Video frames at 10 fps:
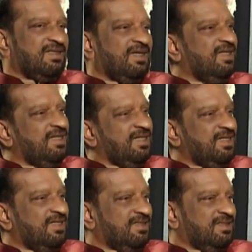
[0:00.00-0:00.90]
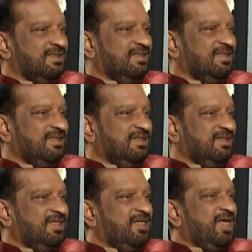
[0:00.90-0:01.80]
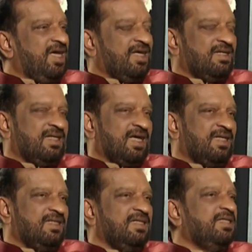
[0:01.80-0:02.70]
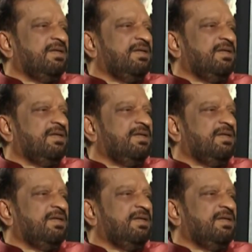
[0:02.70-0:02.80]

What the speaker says: And I did it. And I did it,